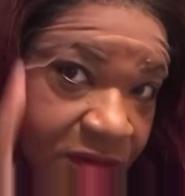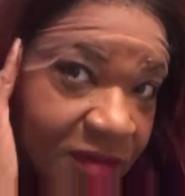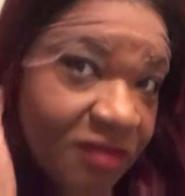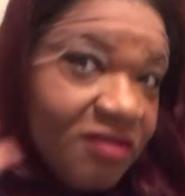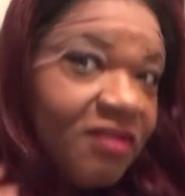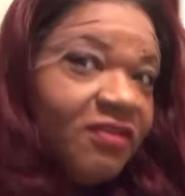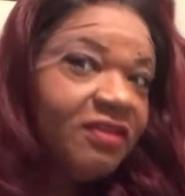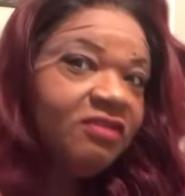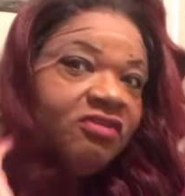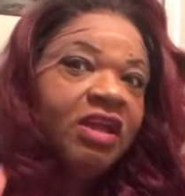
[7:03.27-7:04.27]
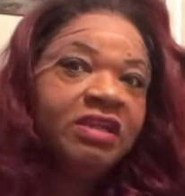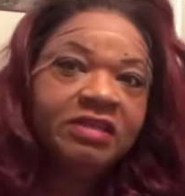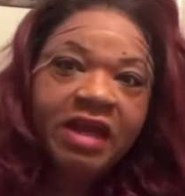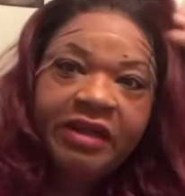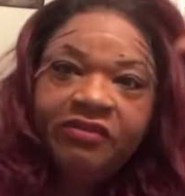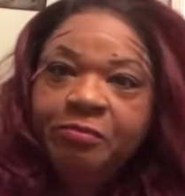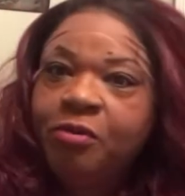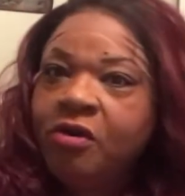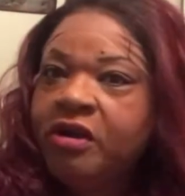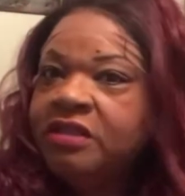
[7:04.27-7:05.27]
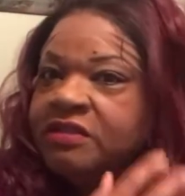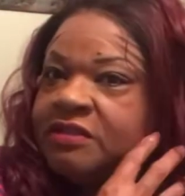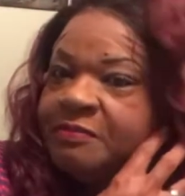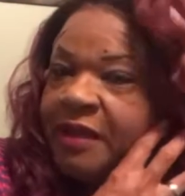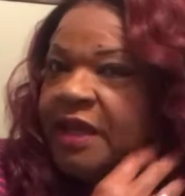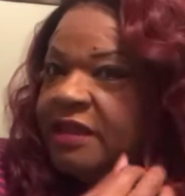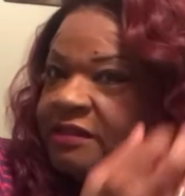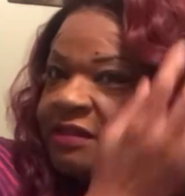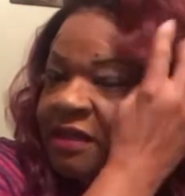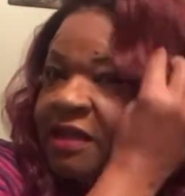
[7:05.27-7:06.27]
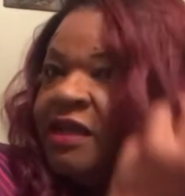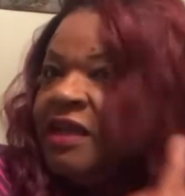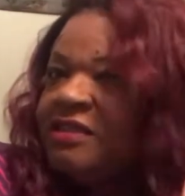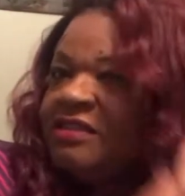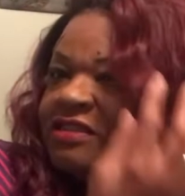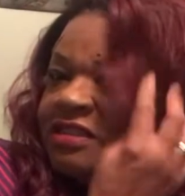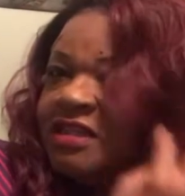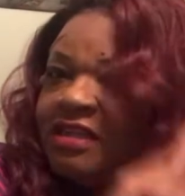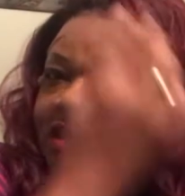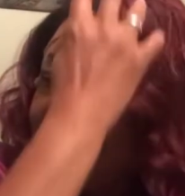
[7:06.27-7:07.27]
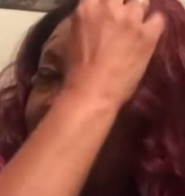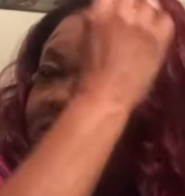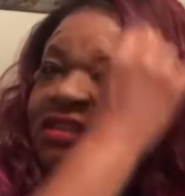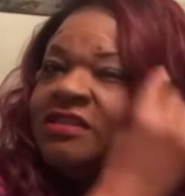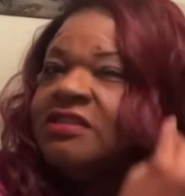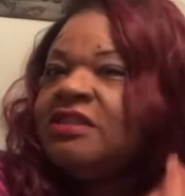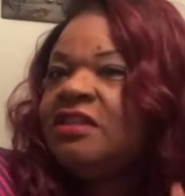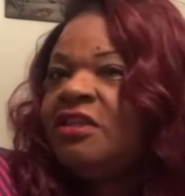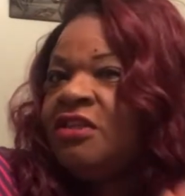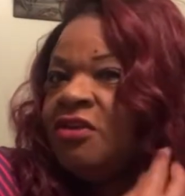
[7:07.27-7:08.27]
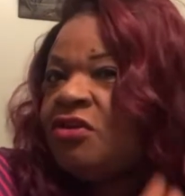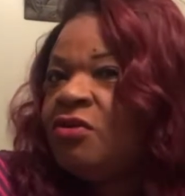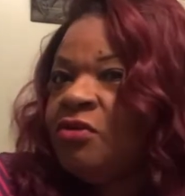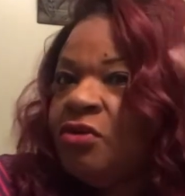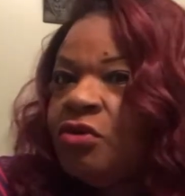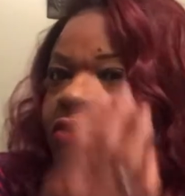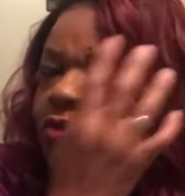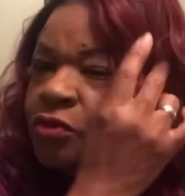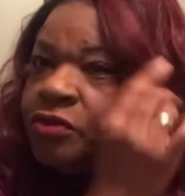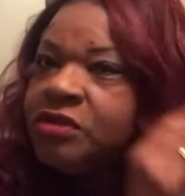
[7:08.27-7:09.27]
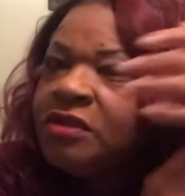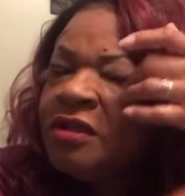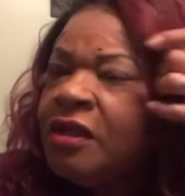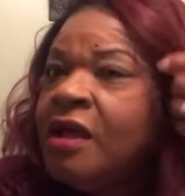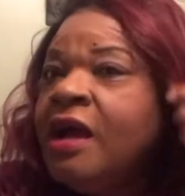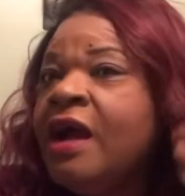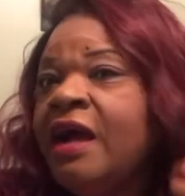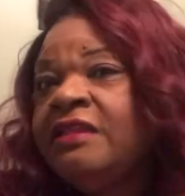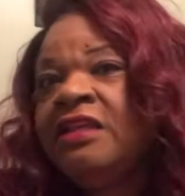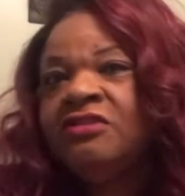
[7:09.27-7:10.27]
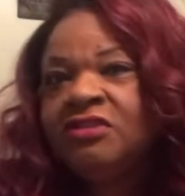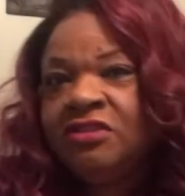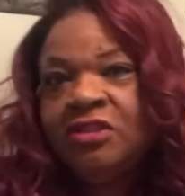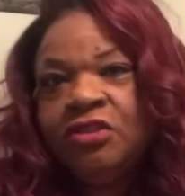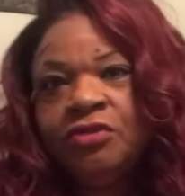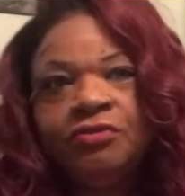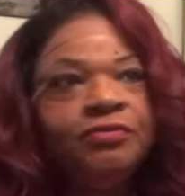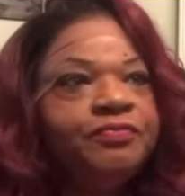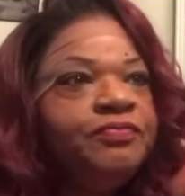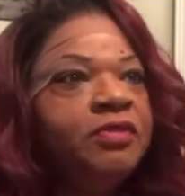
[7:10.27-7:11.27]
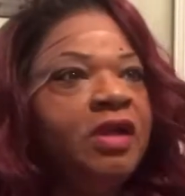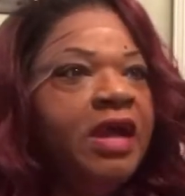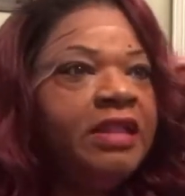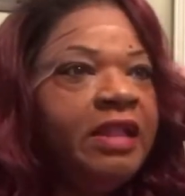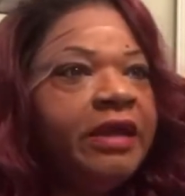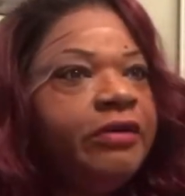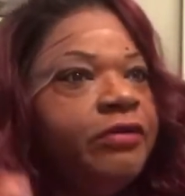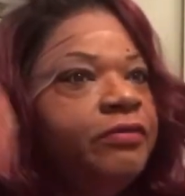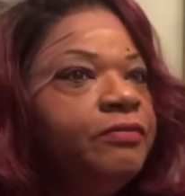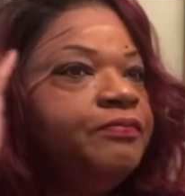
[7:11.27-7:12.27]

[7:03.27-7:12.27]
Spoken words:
It's just such a nice parting space. And she is just cute. I think she's cute. I like her.